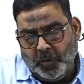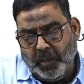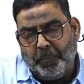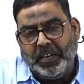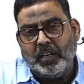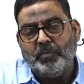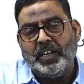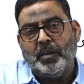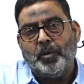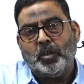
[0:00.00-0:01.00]
way the pattern
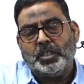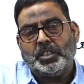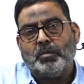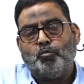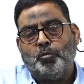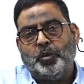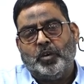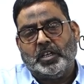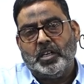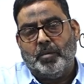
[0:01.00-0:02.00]
variable or system would be
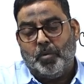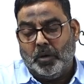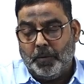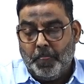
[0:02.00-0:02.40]
working upon.